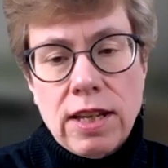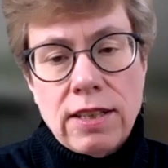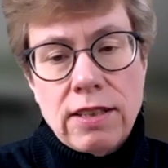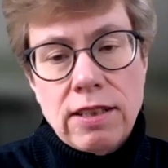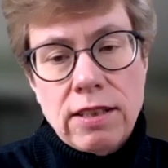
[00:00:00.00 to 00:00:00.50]

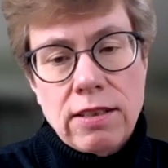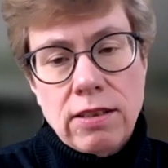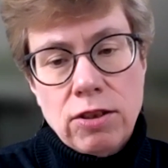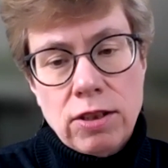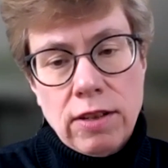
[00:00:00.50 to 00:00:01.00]
status, and
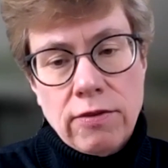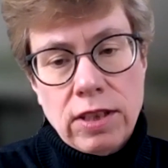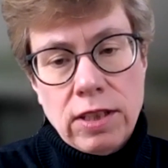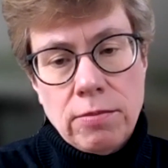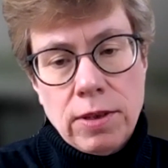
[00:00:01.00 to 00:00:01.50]
deletion
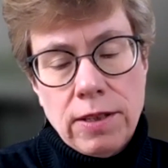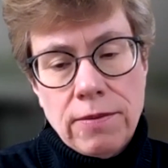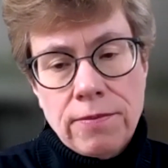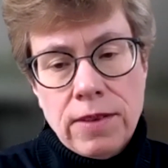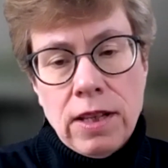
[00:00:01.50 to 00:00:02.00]

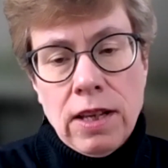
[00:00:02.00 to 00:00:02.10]
17p.